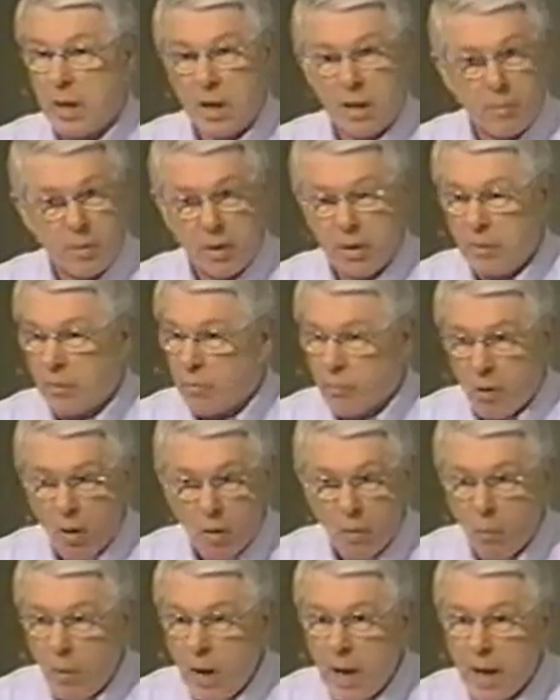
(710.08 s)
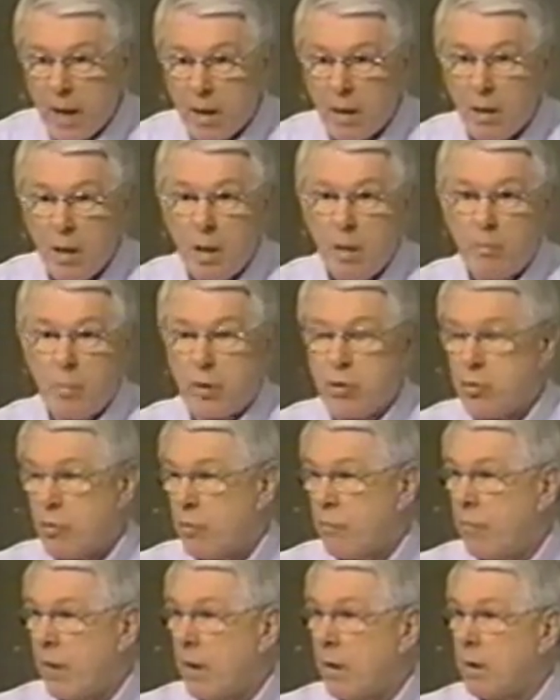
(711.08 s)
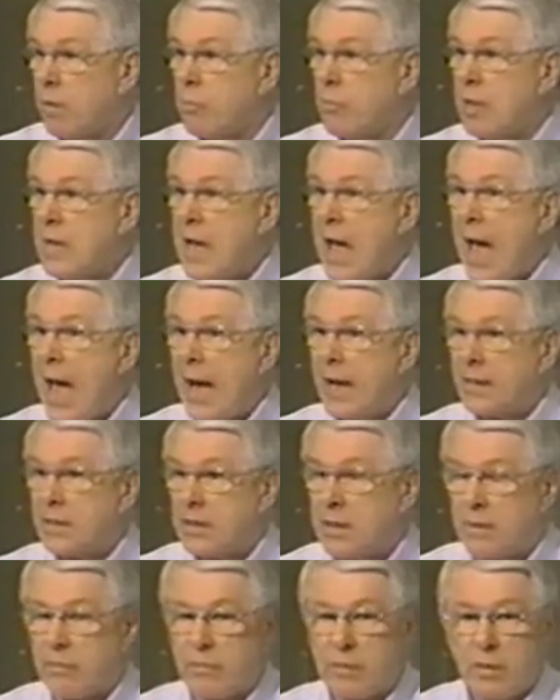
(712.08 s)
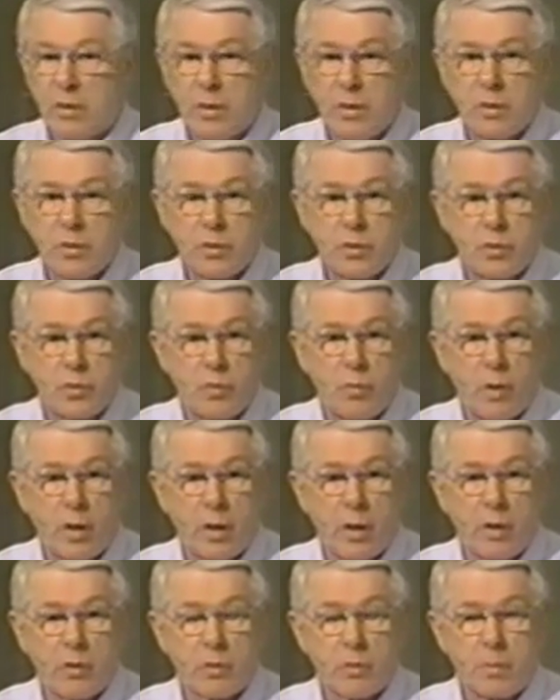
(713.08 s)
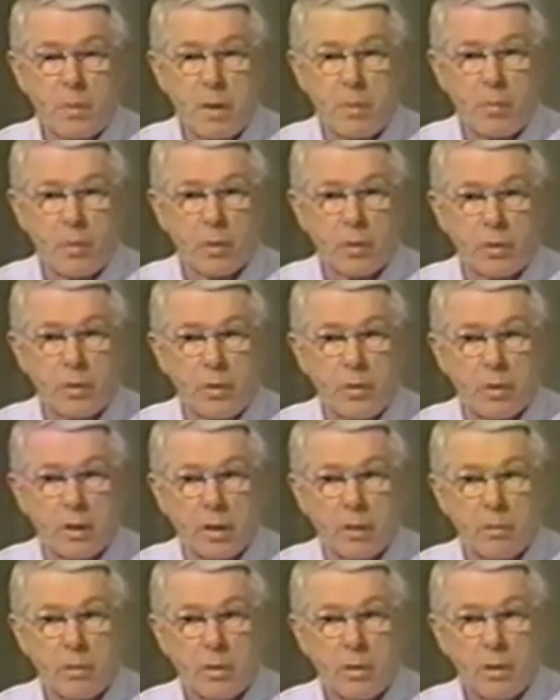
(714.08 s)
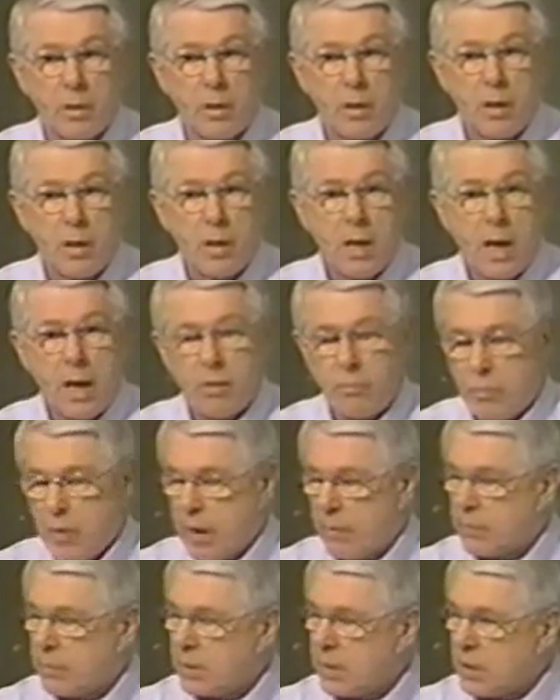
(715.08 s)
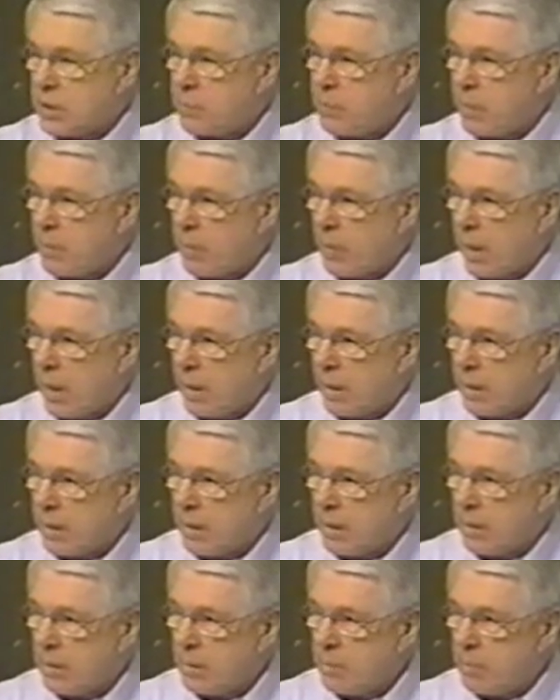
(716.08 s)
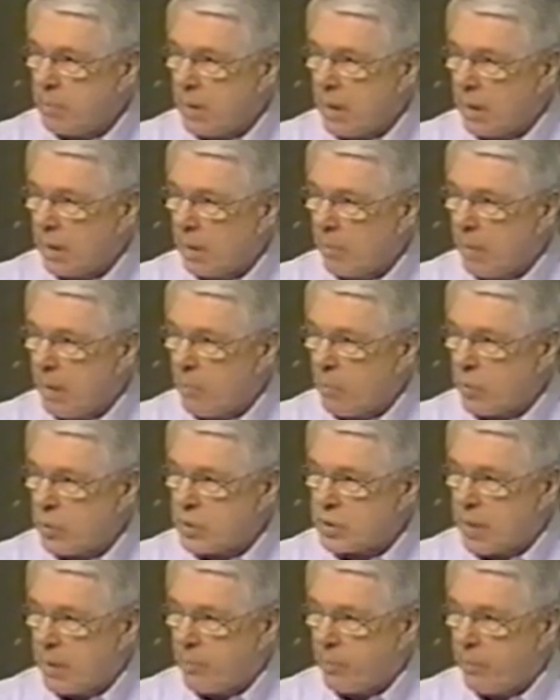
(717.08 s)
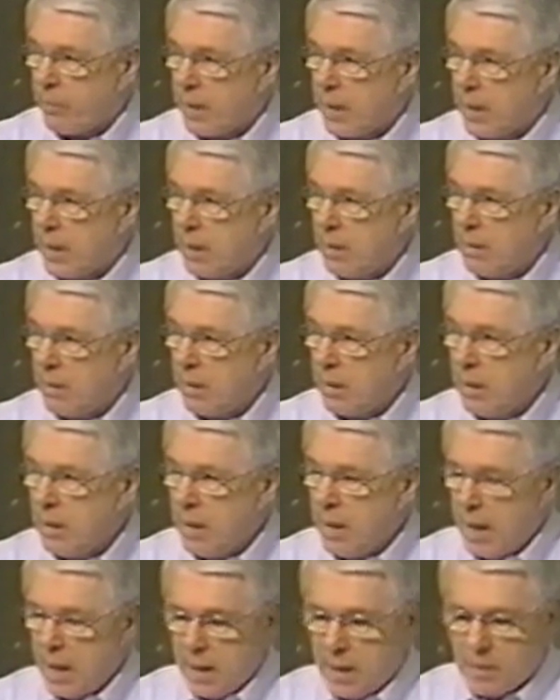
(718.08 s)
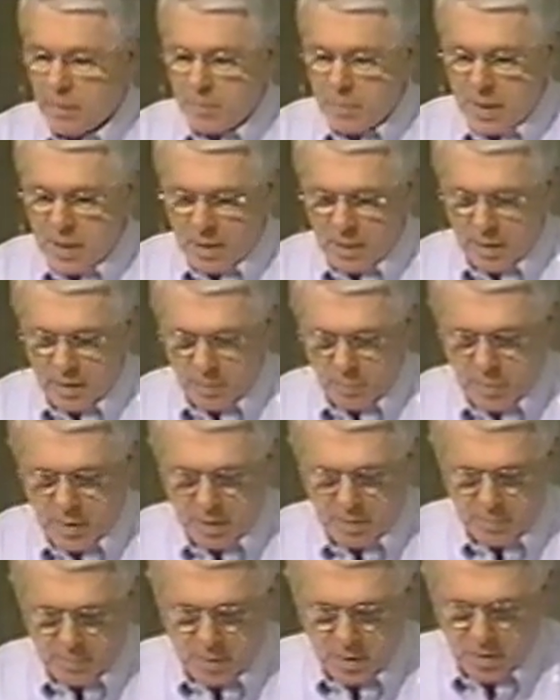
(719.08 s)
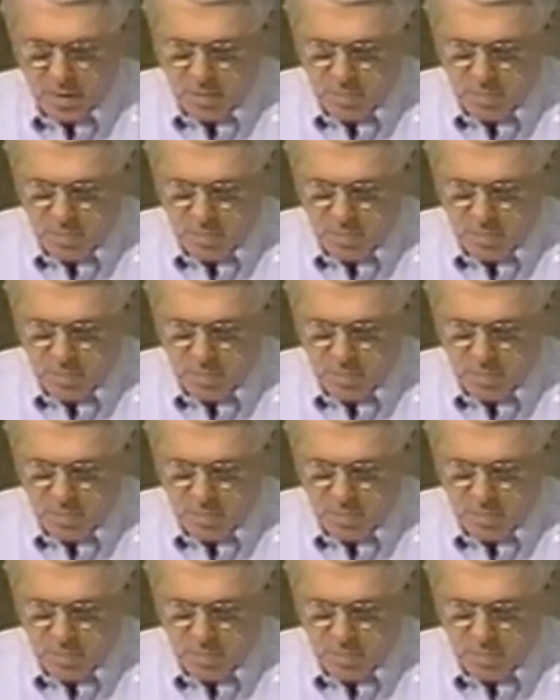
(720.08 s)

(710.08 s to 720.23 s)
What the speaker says: Intimate in the wrong way, but you're very reactive to what other people are doing. And we have to teach people how to be a little bit more separated and to be a little bit